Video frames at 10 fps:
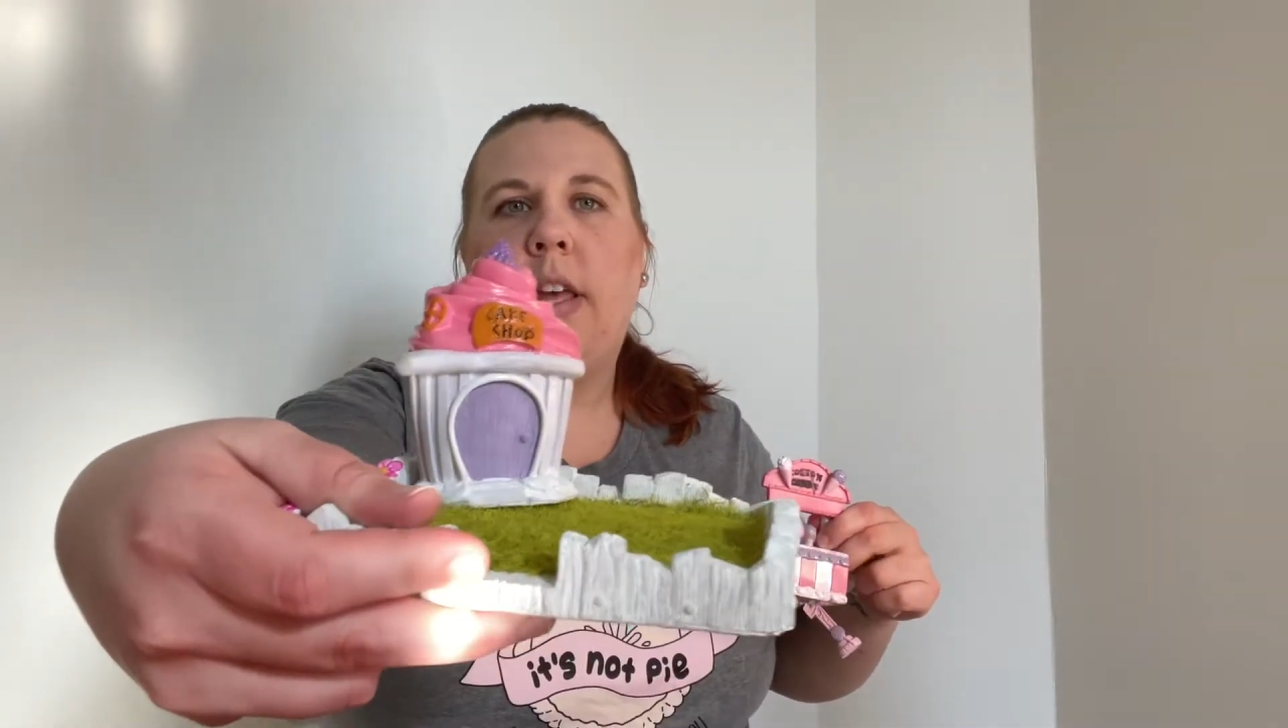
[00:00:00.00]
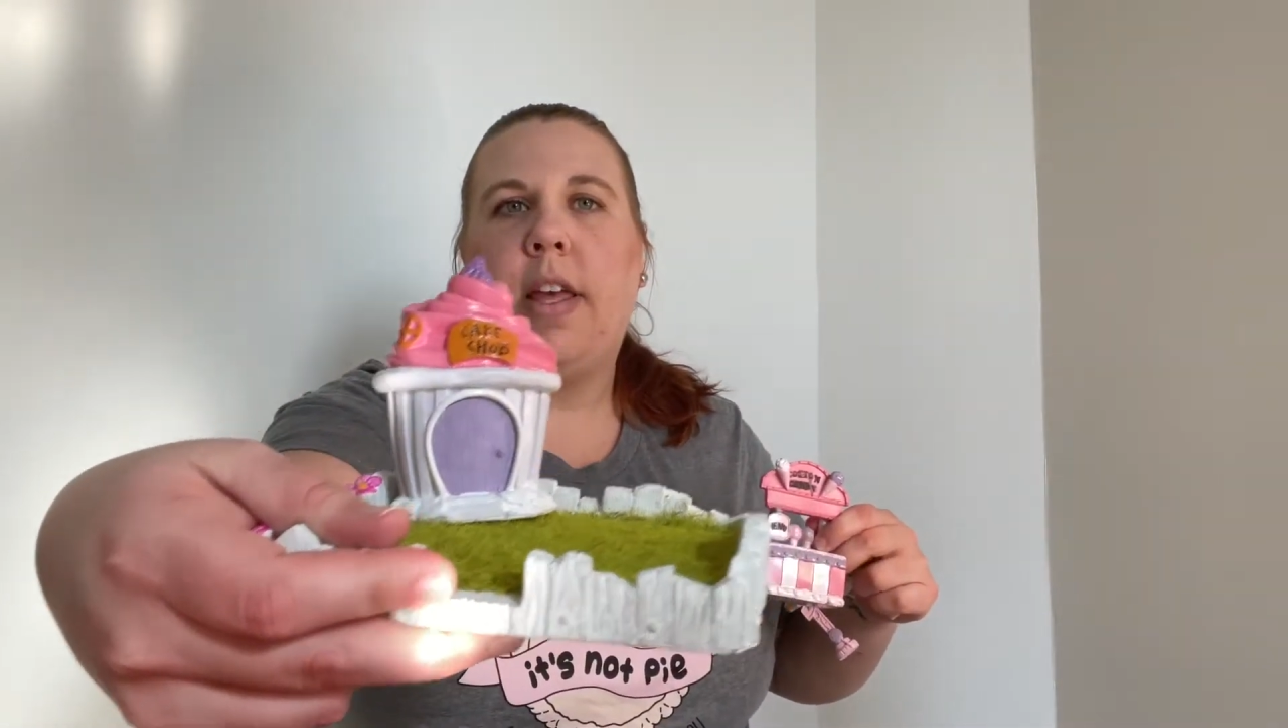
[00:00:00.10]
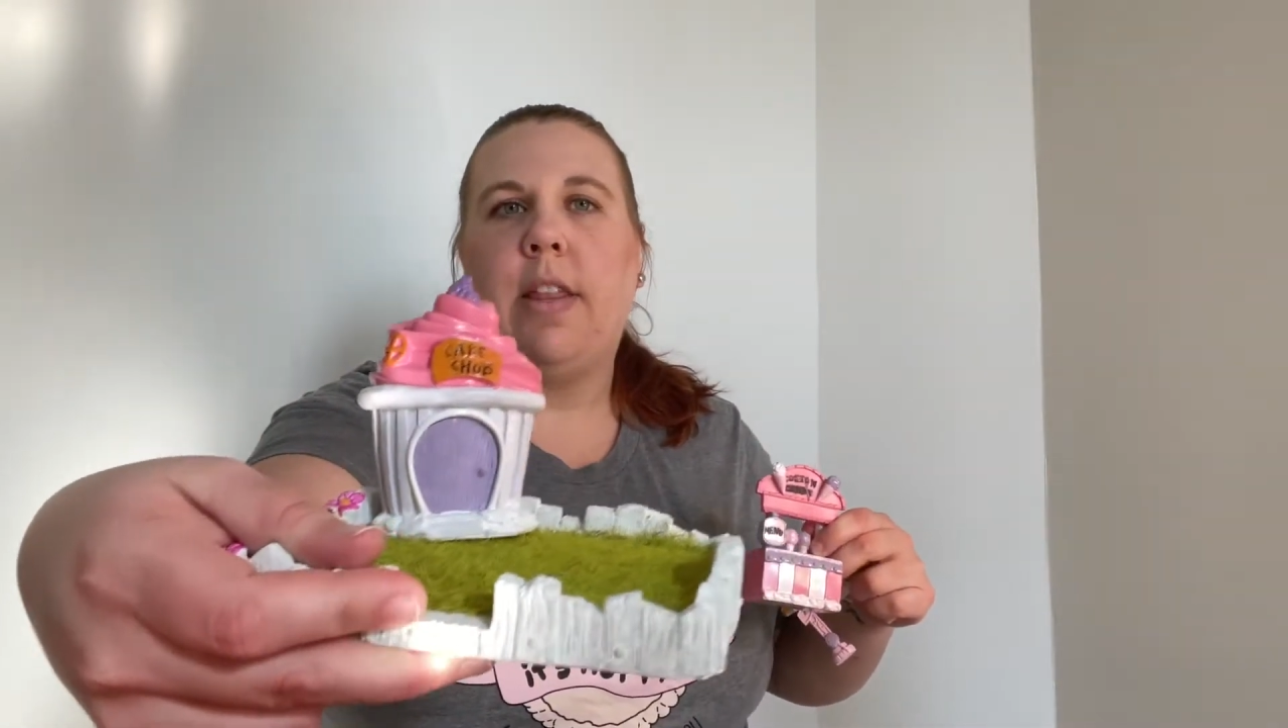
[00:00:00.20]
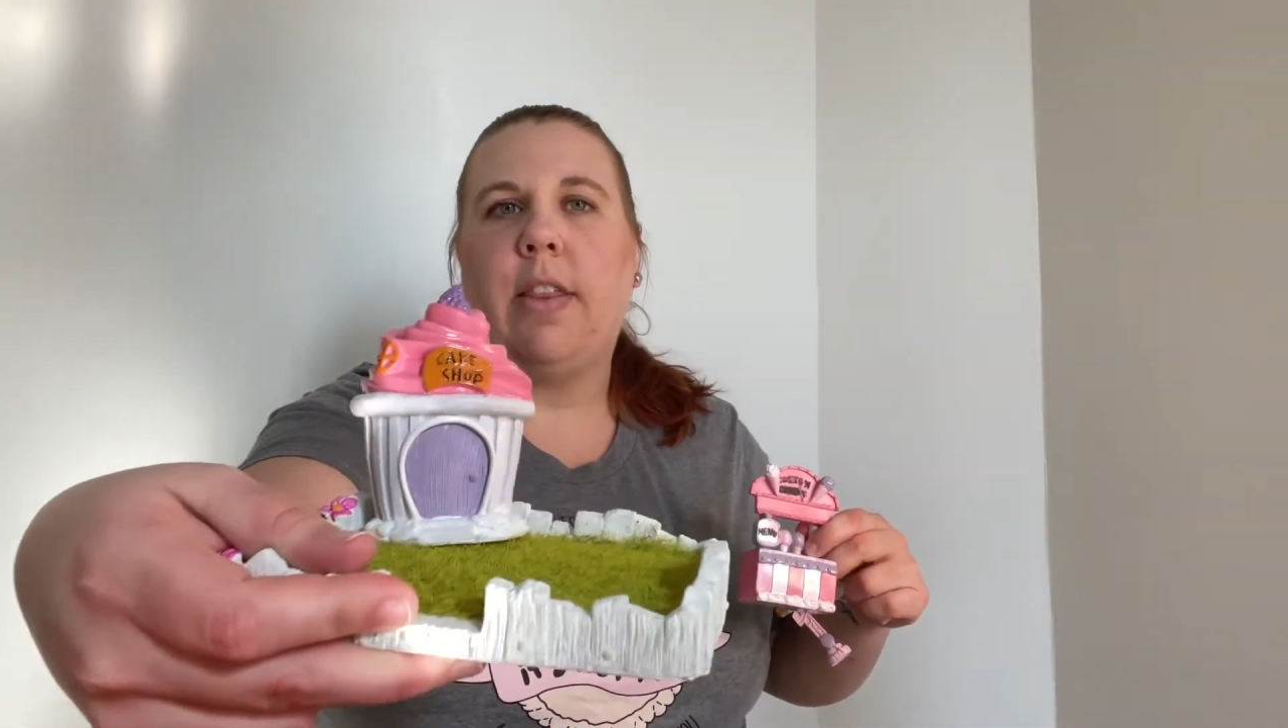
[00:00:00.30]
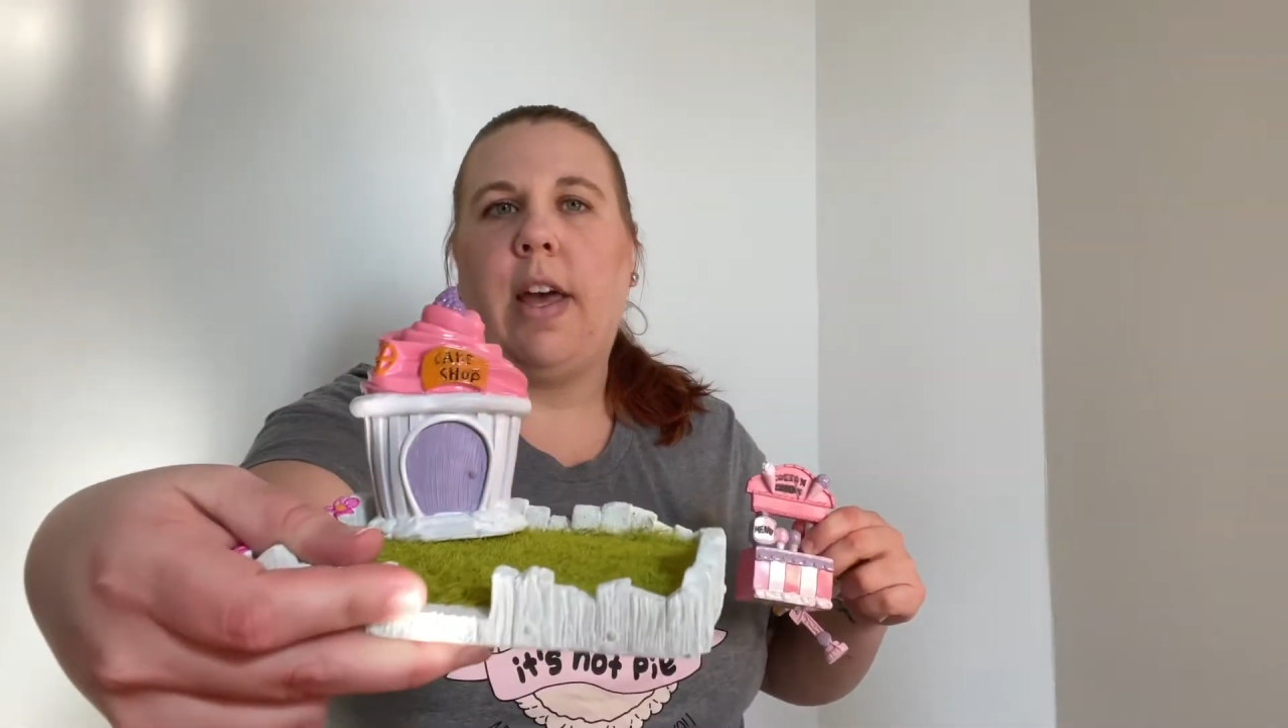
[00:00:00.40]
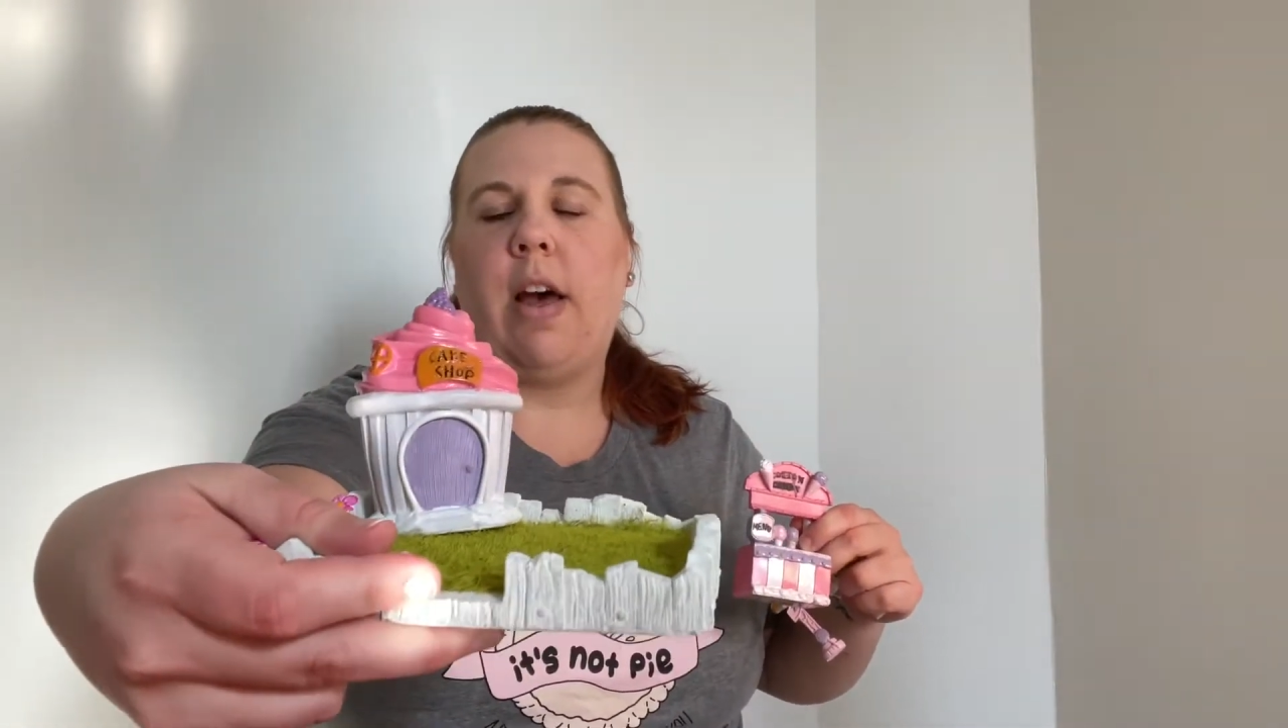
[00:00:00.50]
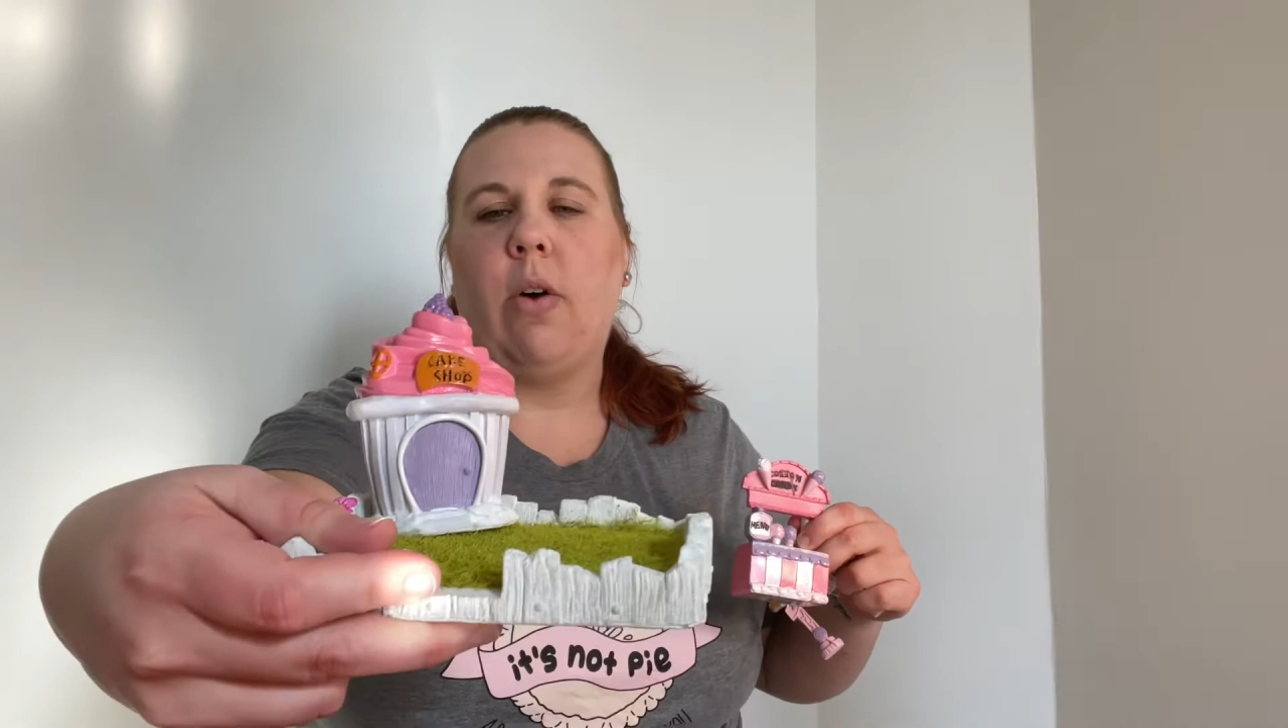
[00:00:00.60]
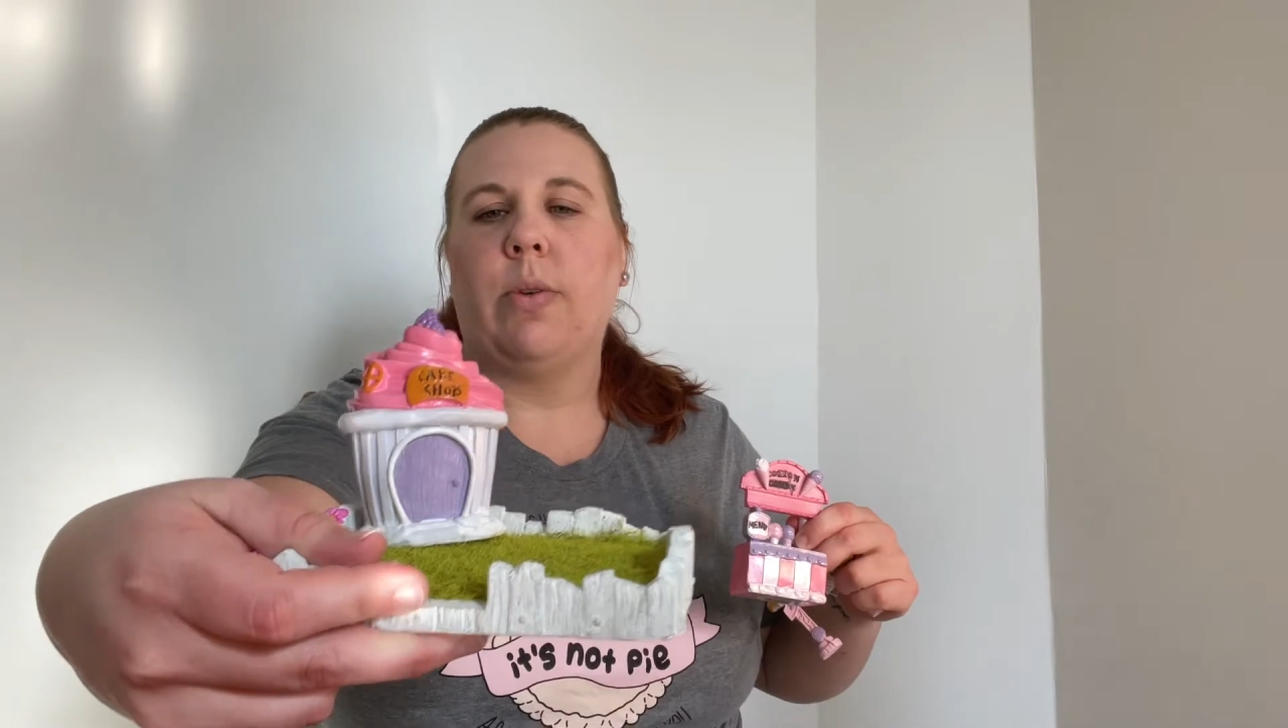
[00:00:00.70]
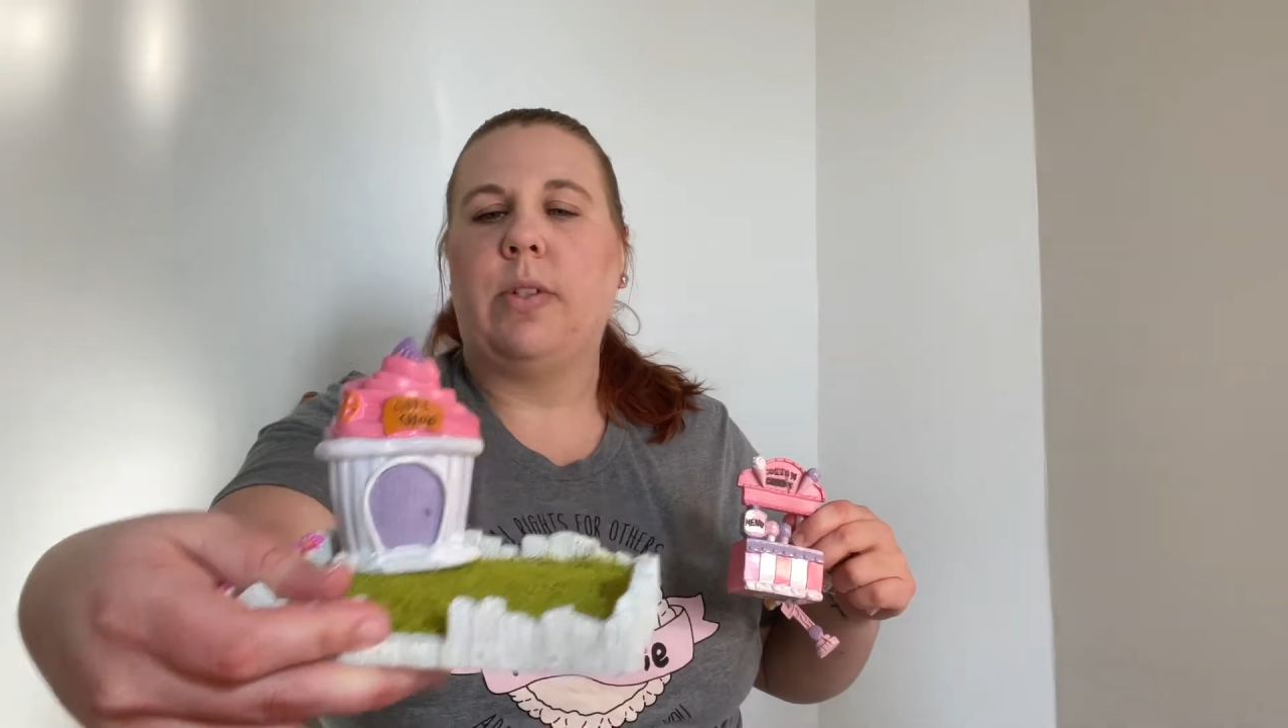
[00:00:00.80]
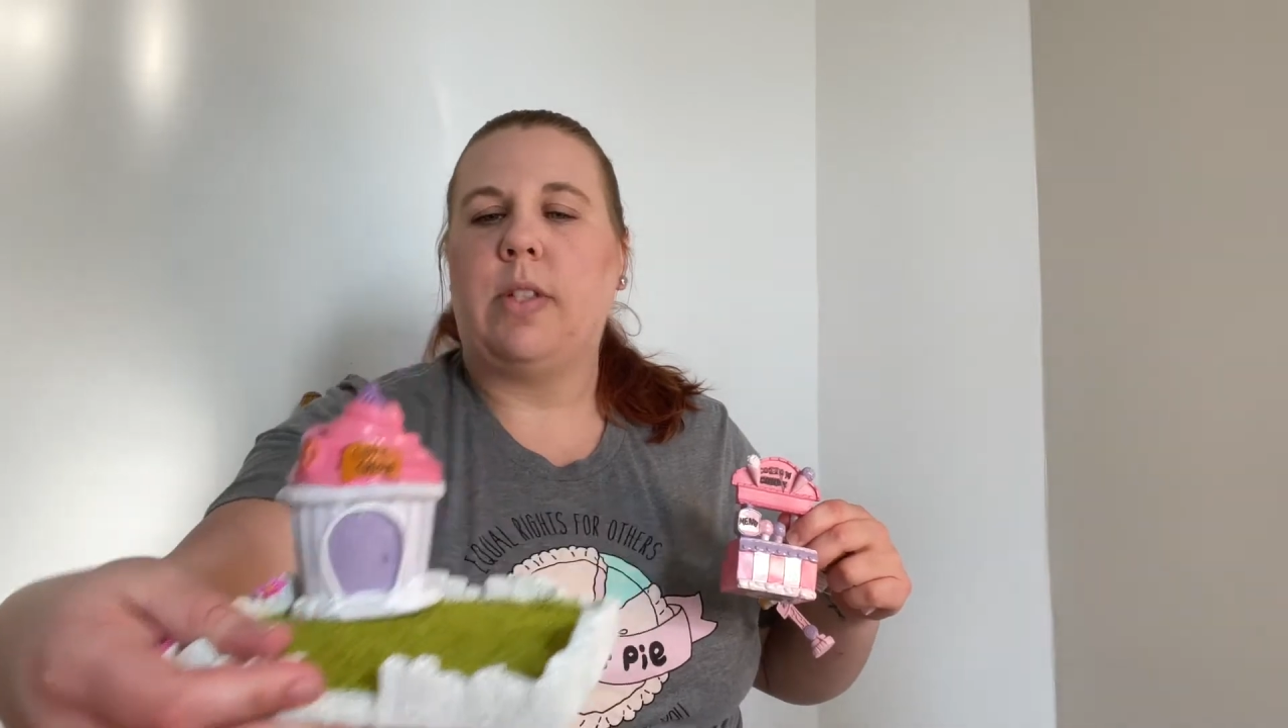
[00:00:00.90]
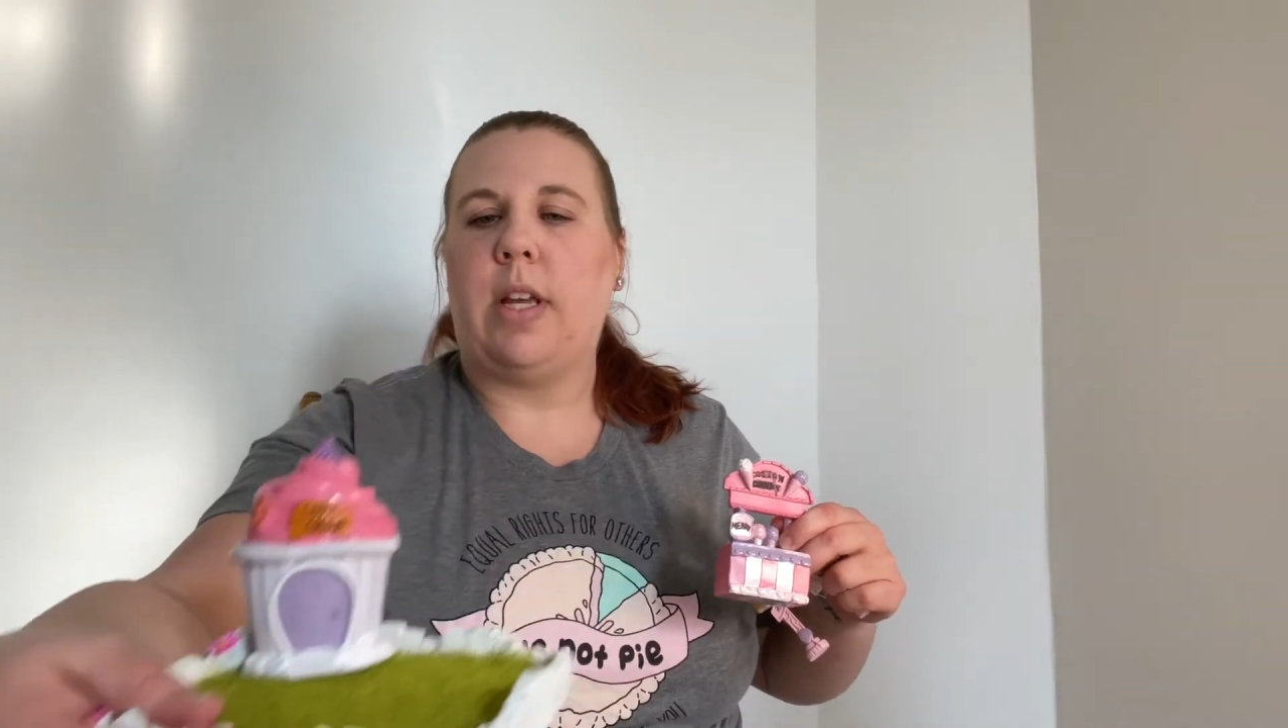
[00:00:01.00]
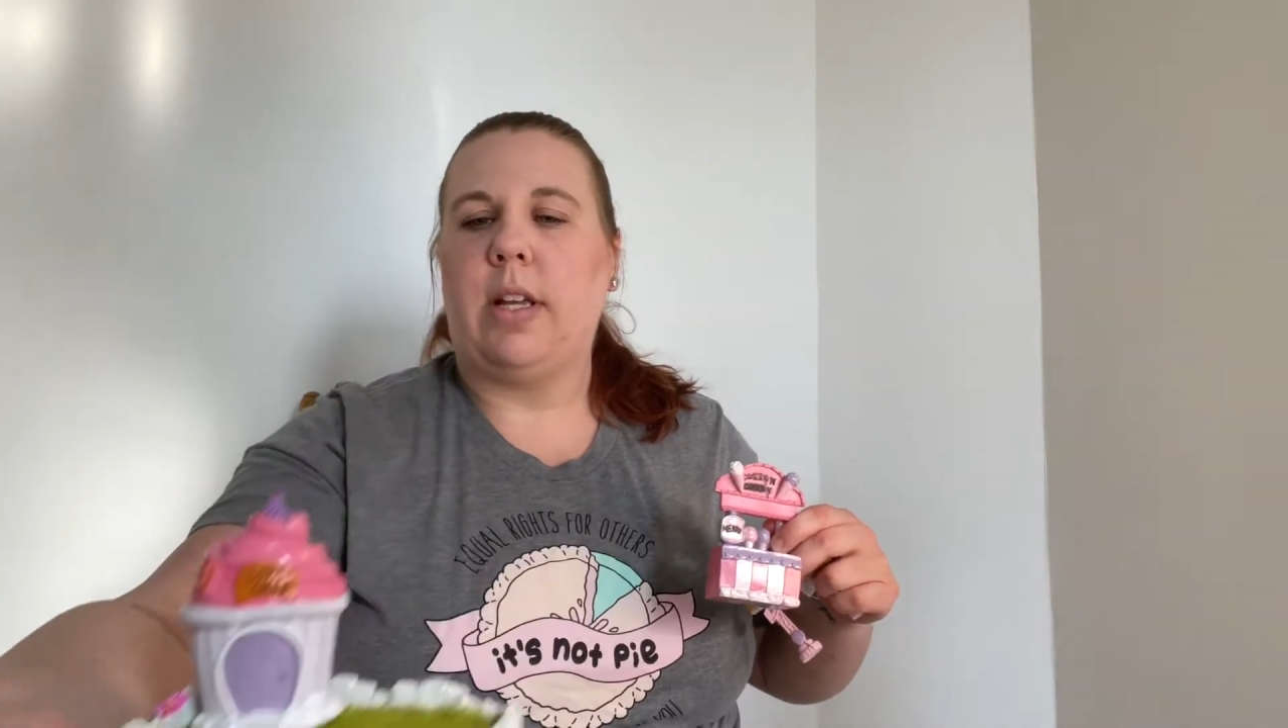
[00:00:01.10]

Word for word: and the house